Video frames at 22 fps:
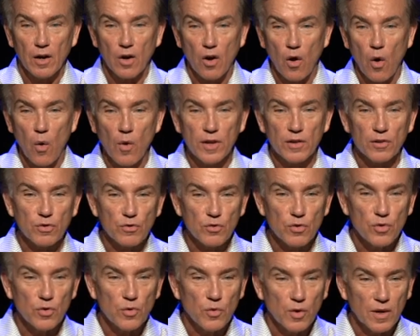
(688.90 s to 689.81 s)
going
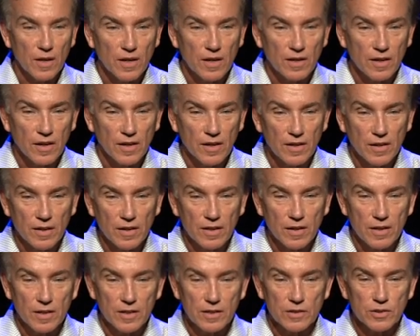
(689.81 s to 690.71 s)
through uh, uh,
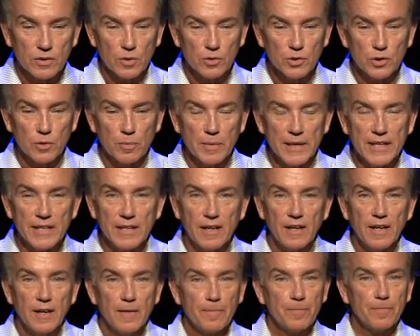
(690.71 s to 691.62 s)
uh, social
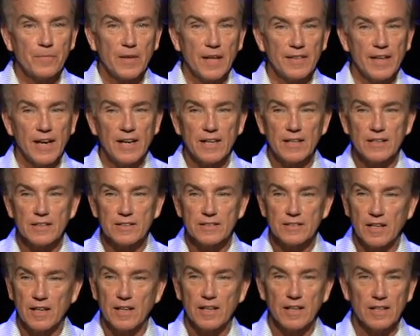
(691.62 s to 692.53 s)
media, and that
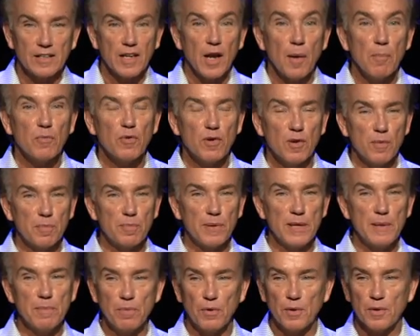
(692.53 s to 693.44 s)
is uh, a number of
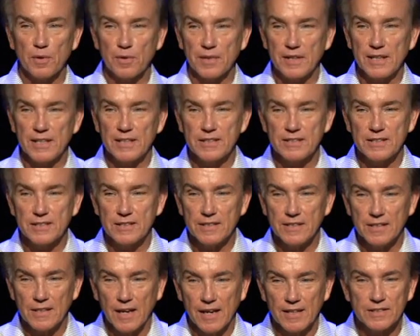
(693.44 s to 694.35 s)
people these
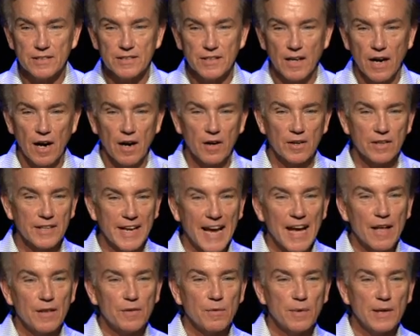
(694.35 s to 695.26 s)
nights are
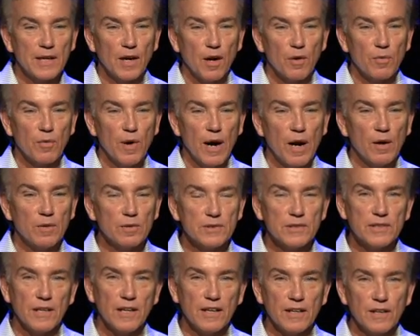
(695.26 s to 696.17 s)
gathering
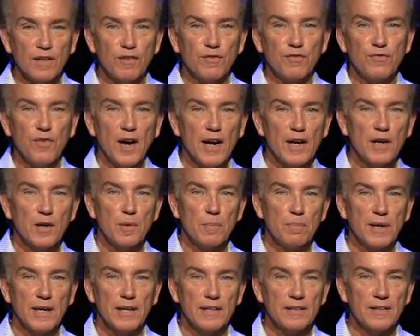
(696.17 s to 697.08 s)
around a little fire
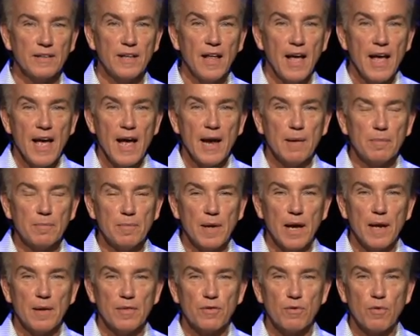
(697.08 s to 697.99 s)
pit and, and,
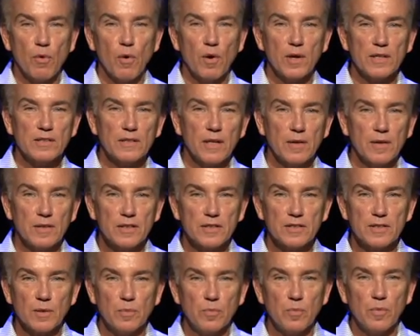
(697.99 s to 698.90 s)
and throwing
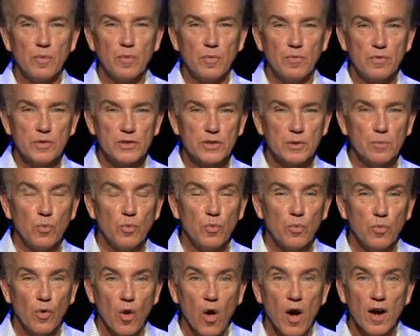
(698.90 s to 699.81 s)
some, some
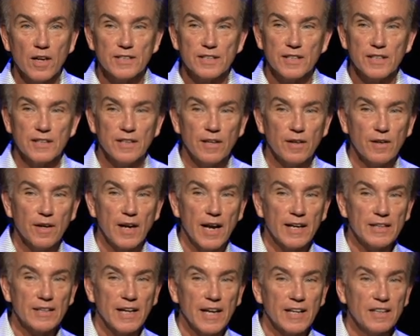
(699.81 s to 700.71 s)
logs in there
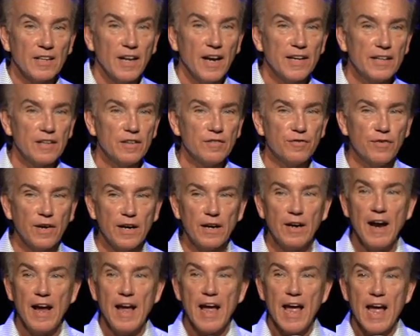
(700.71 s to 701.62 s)
and, and lighting a
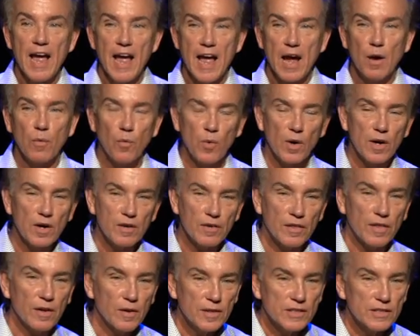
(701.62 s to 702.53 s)
fire. And
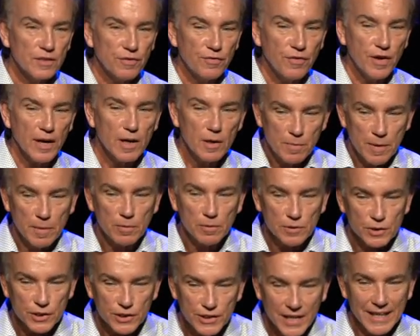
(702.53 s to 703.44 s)
where there is a fire,
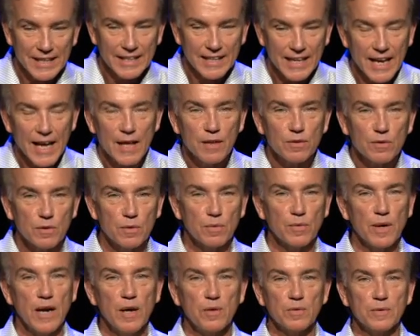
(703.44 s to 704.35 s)
people just kind of gather
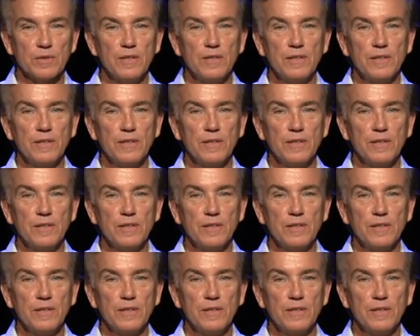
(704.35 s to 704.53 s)
around.